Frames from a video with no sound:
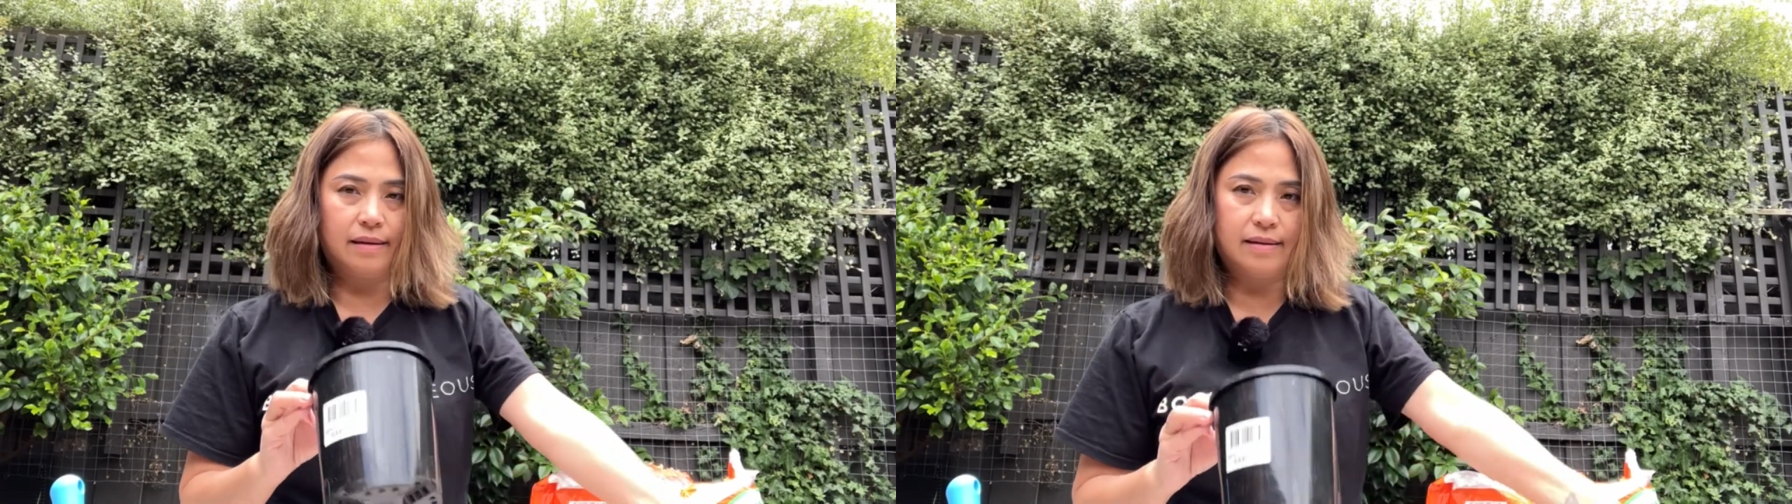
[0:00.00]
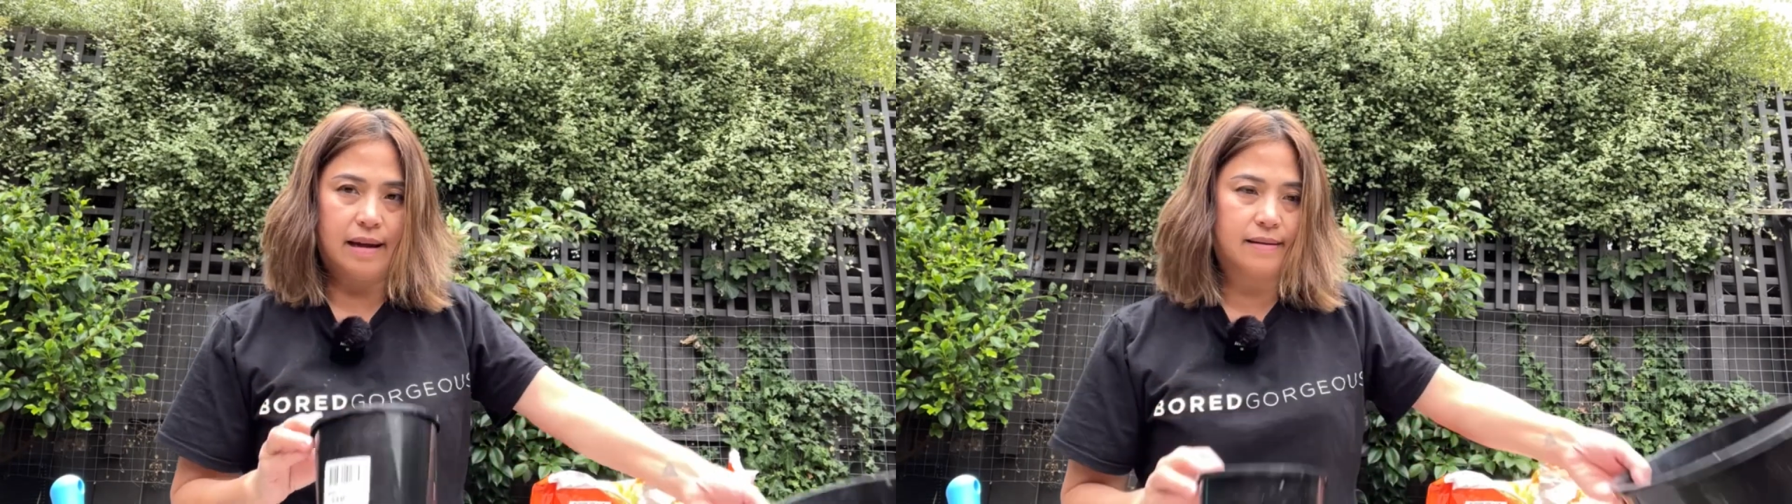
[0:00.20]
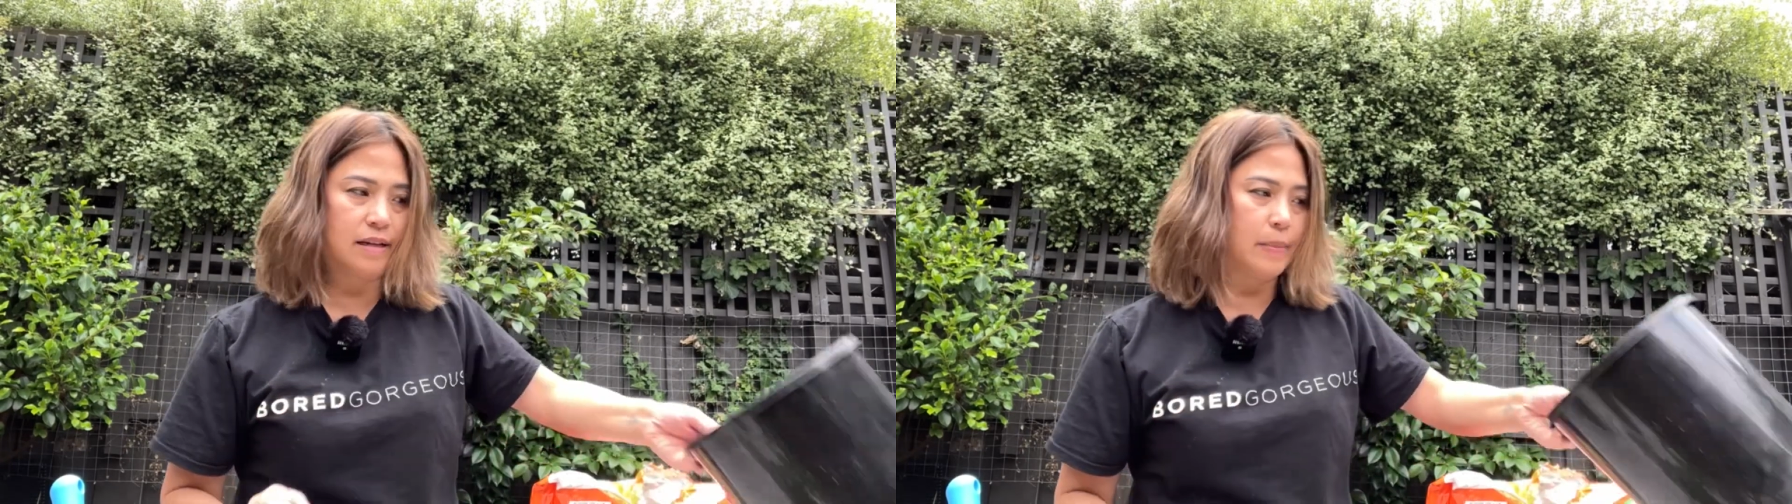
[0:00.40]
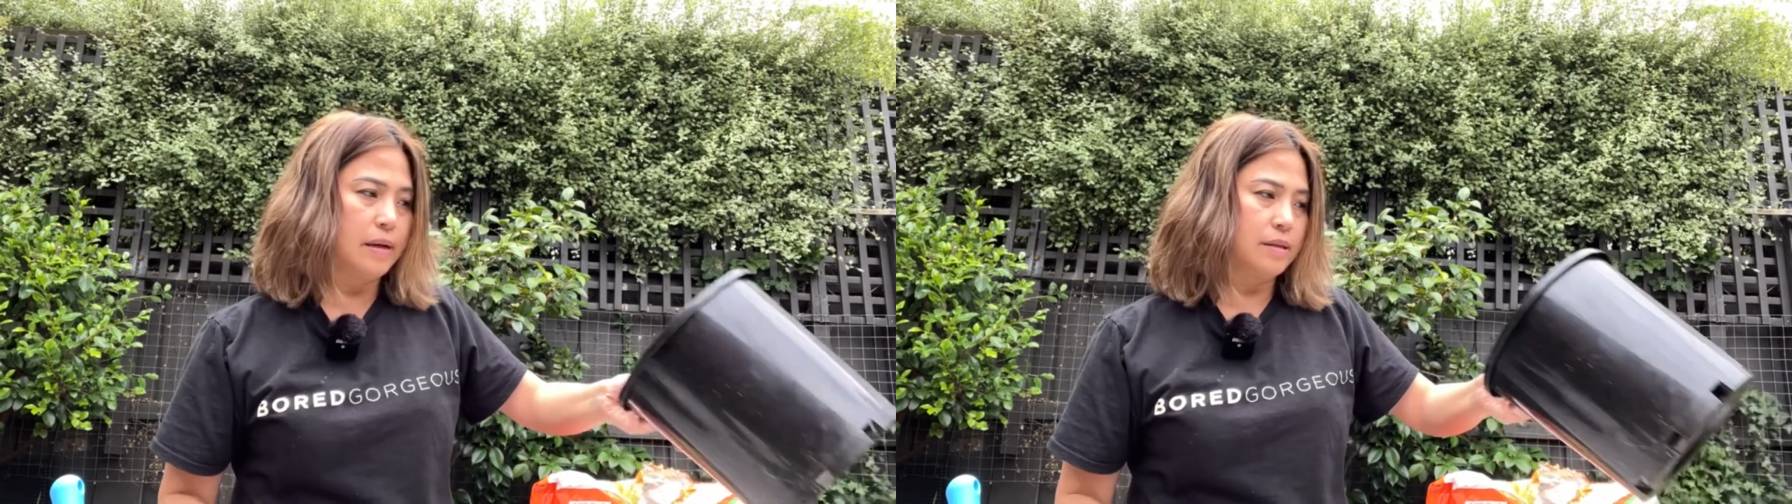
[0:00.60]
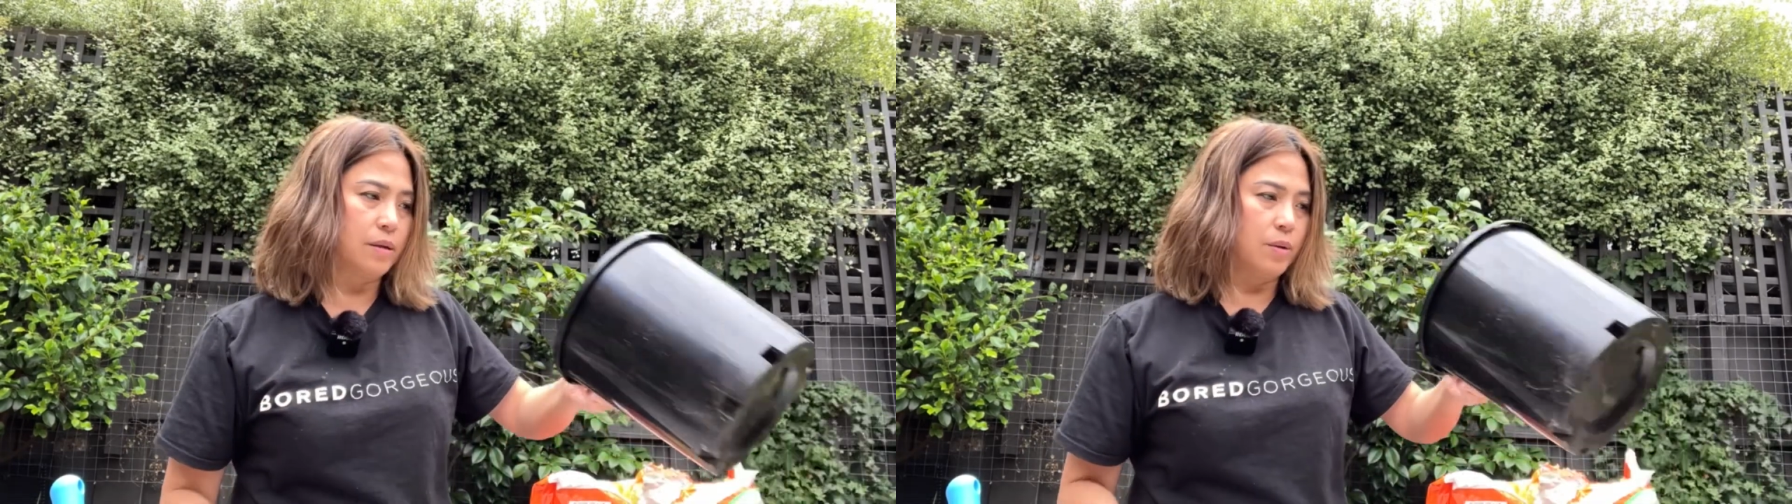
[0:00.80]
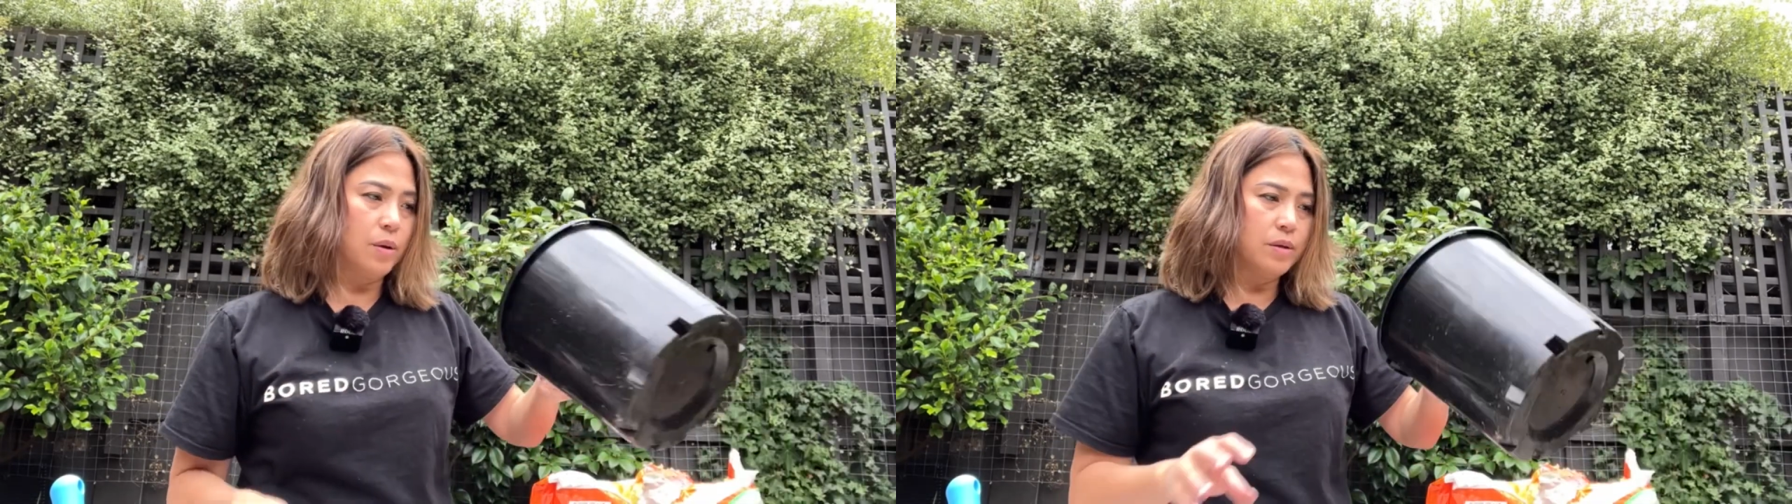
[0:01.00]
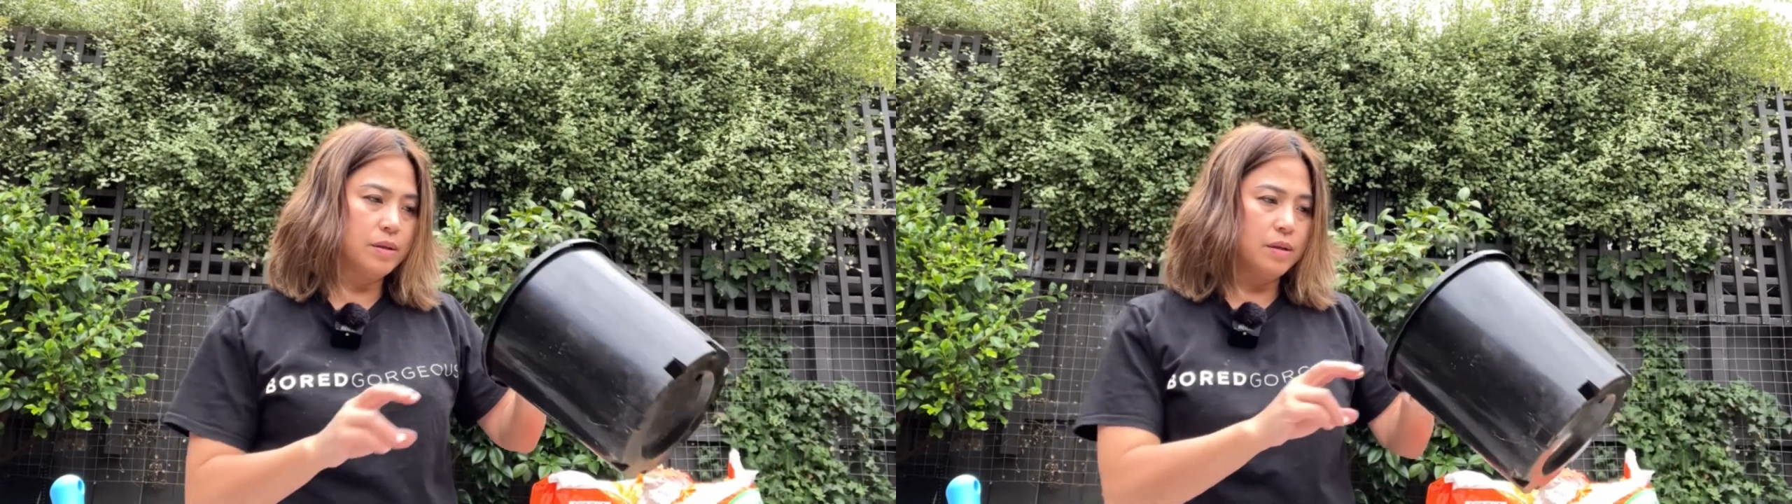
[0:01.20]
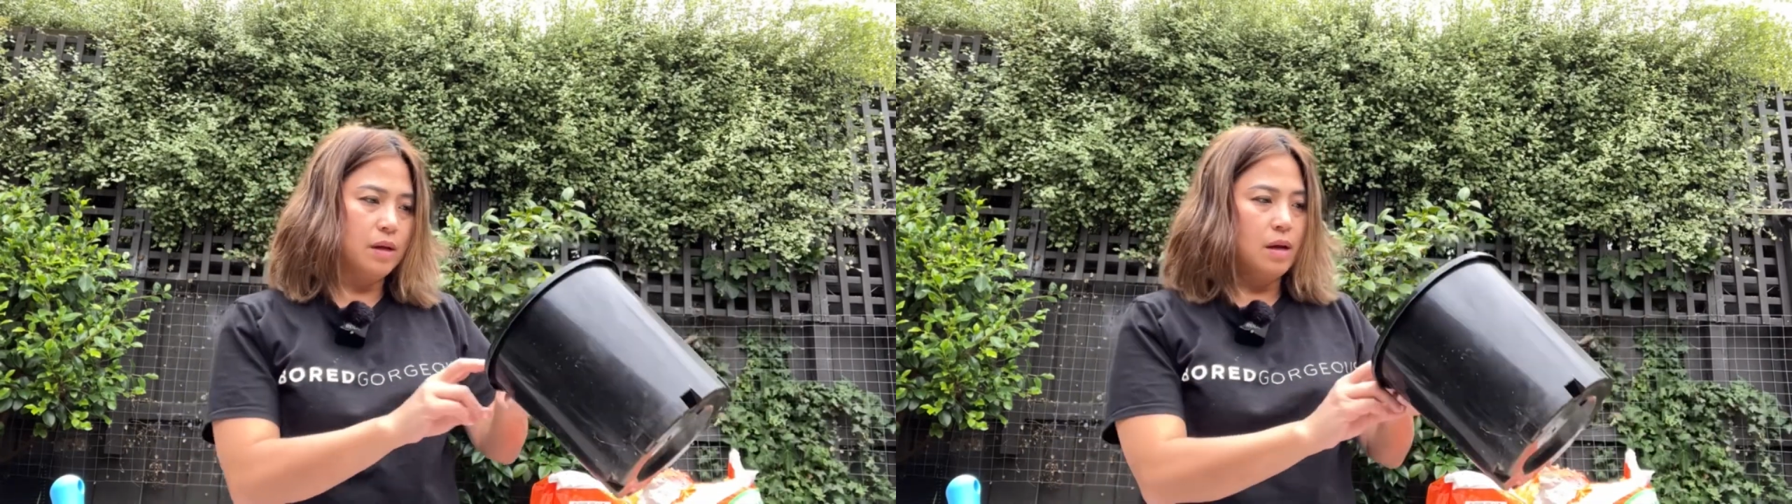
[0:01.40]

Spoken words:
8-10 centimeters across,